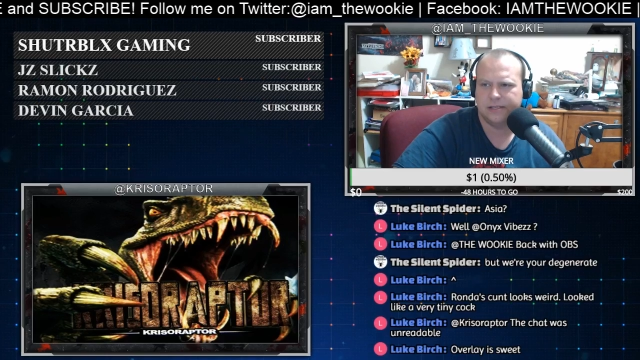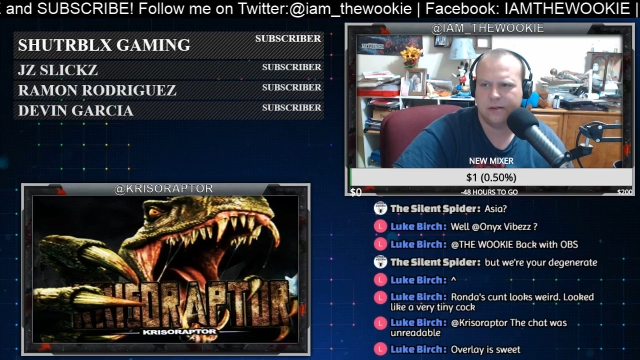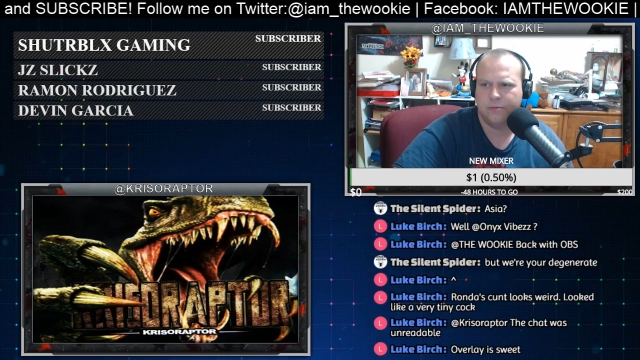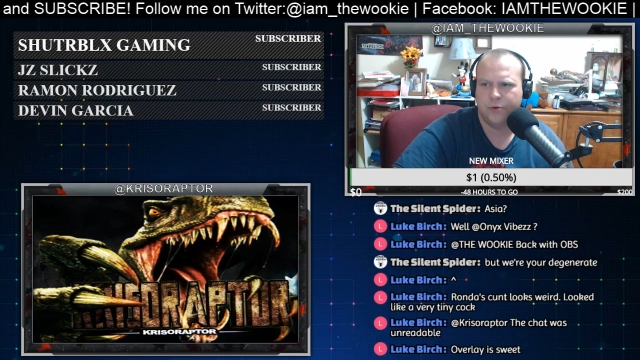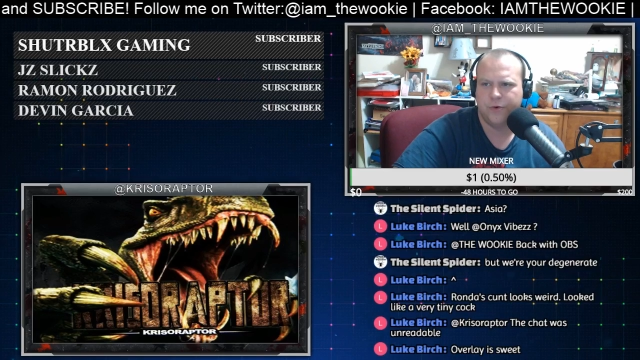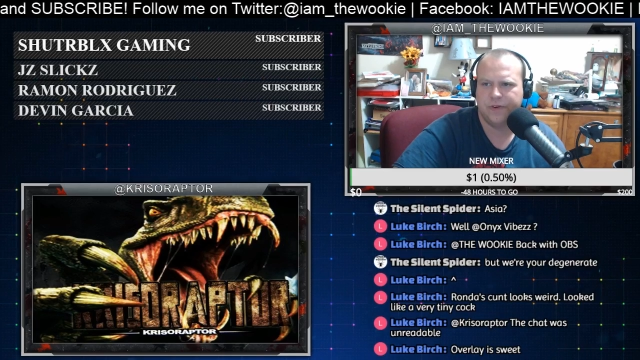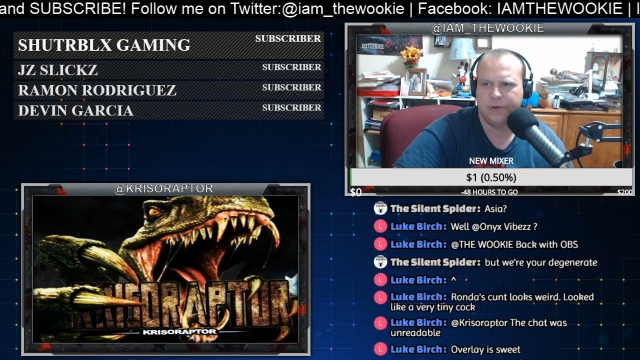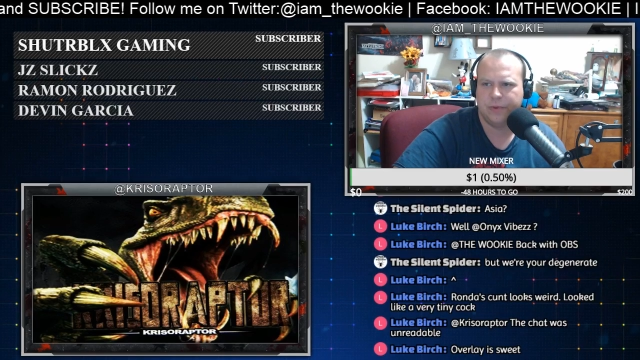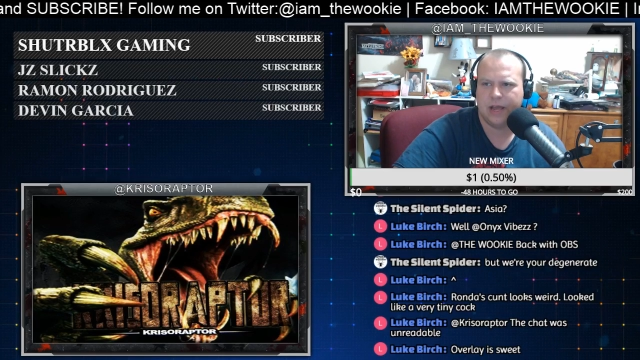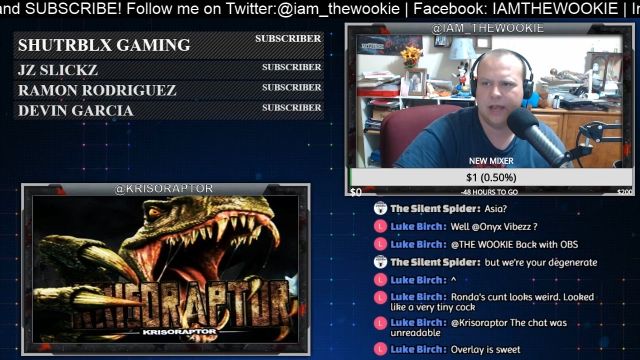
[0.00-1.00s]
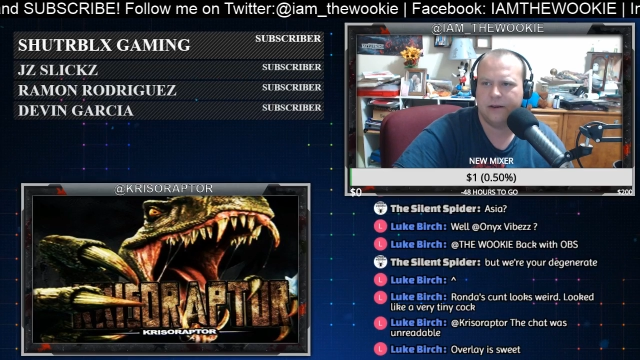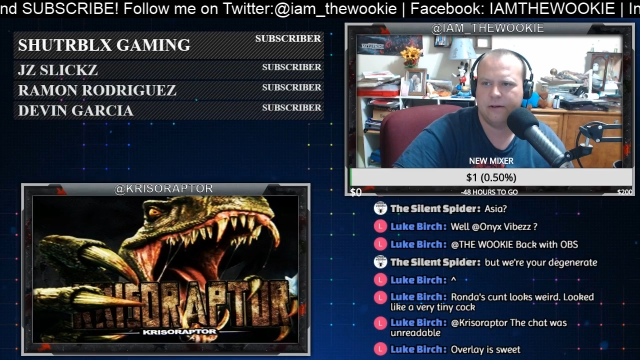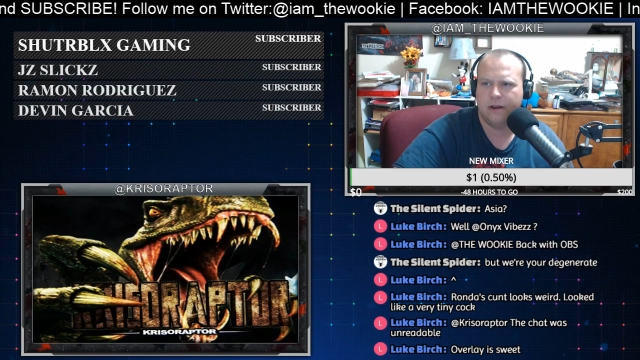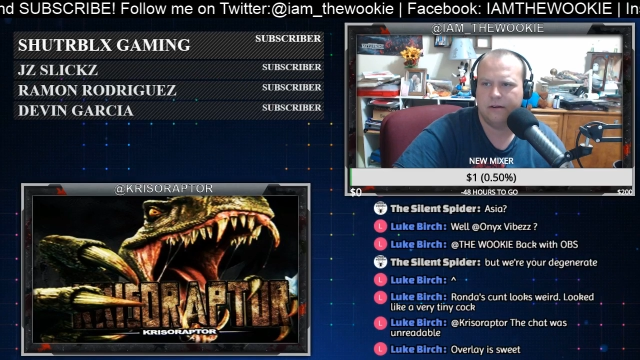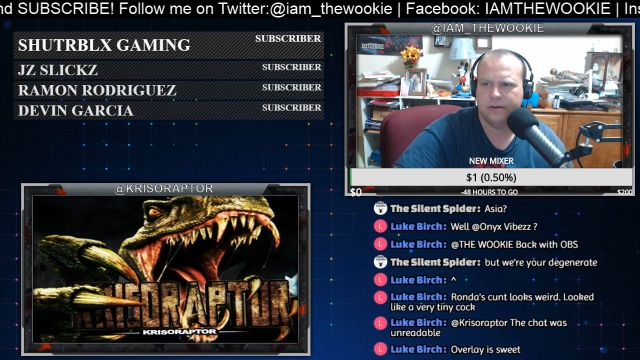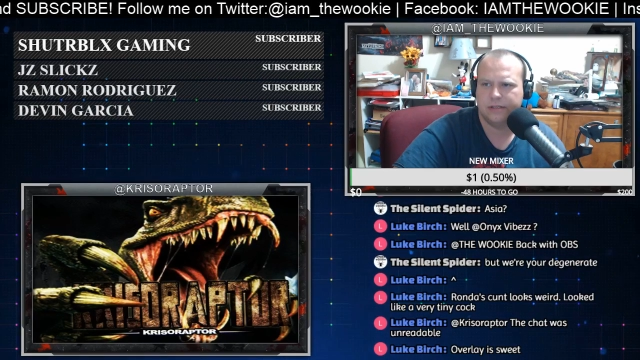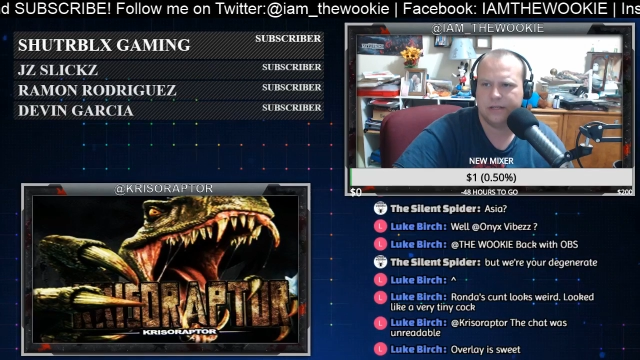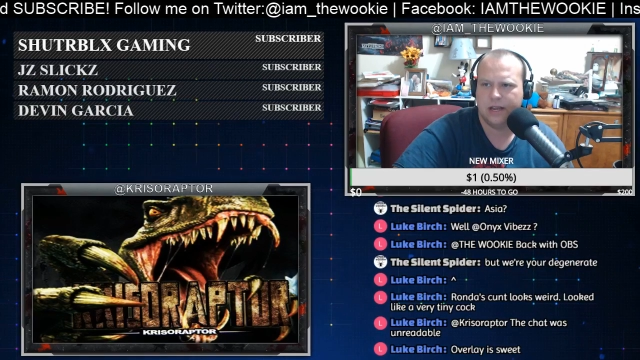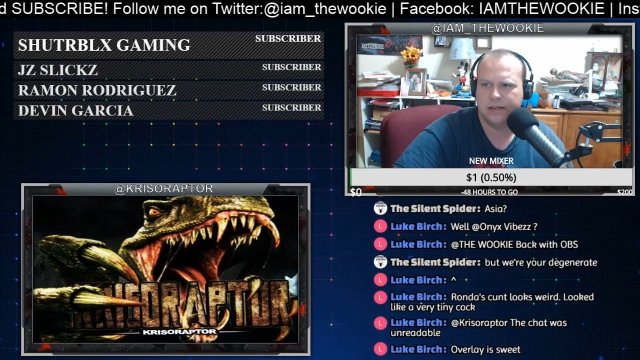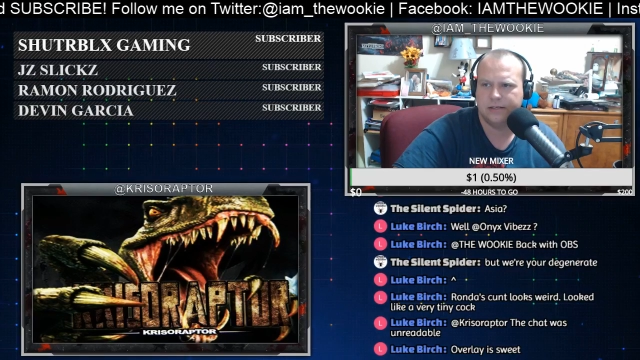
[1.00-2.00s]
little moving background. It's
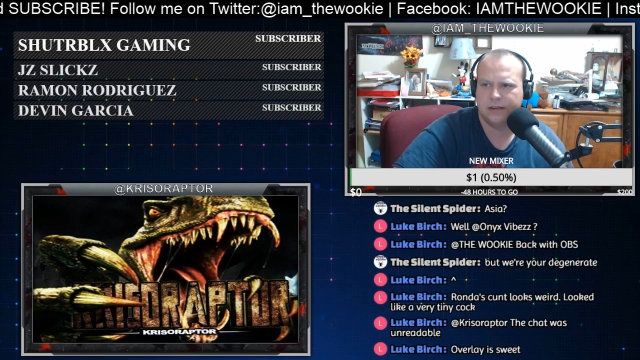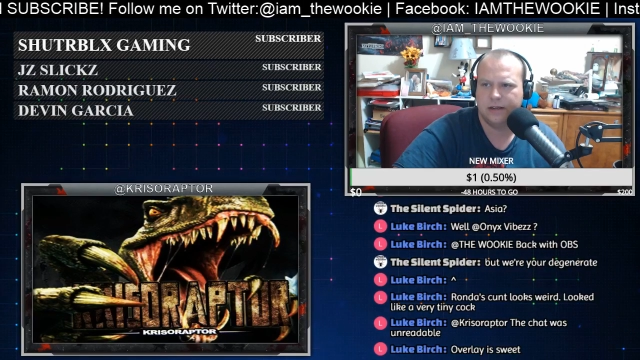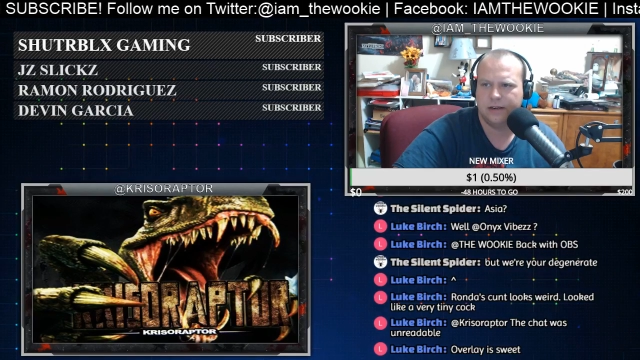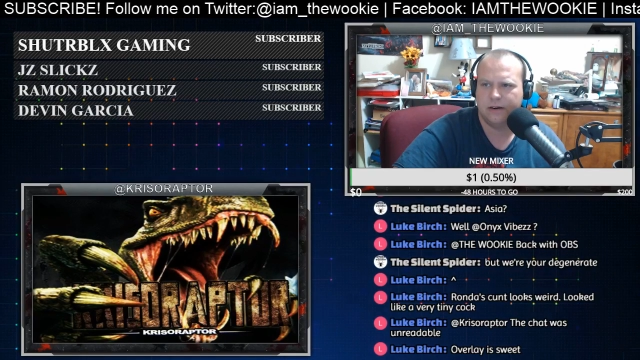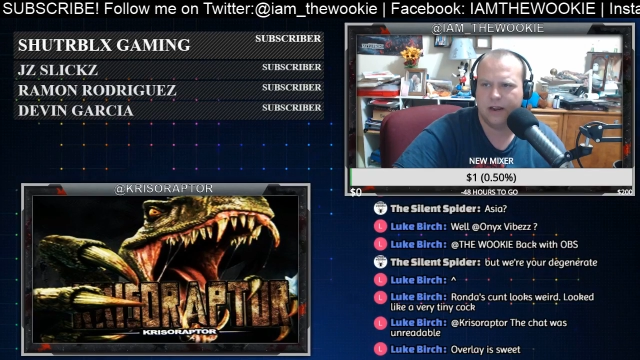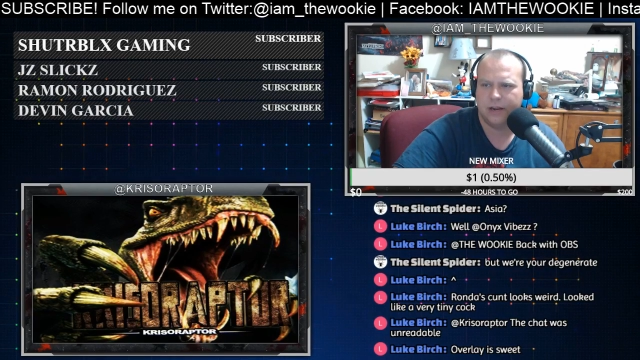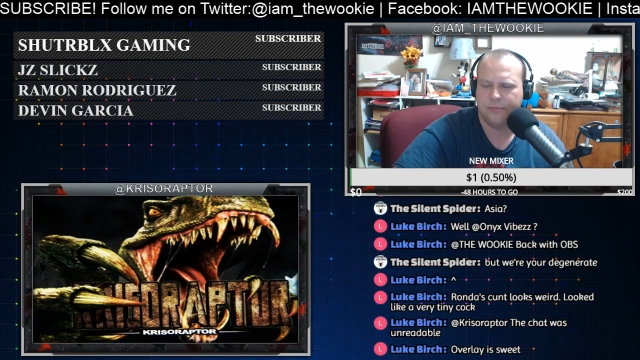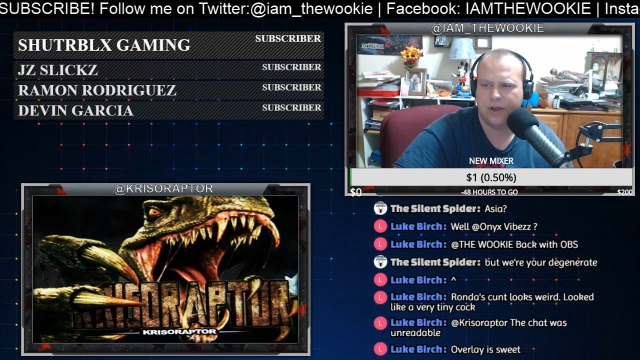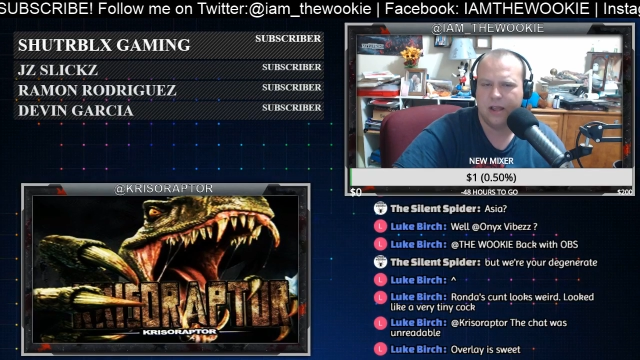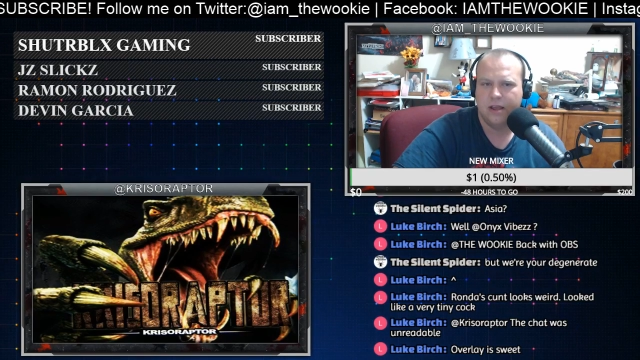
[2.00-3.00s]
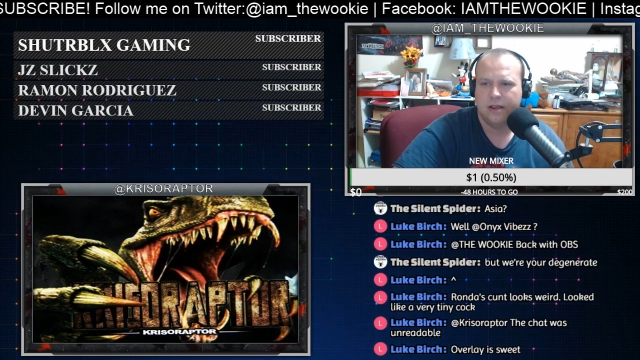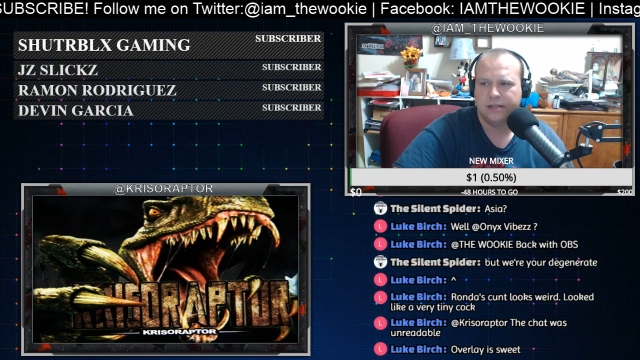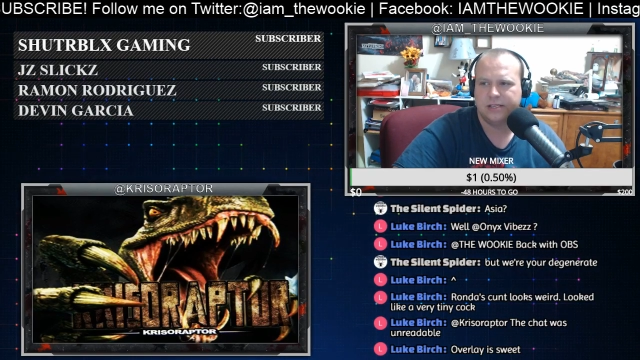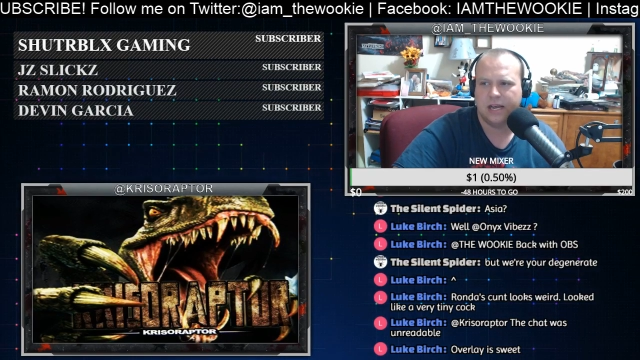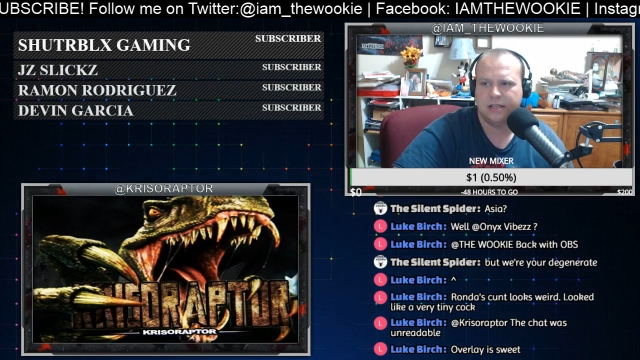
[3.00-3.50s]
got, I can see.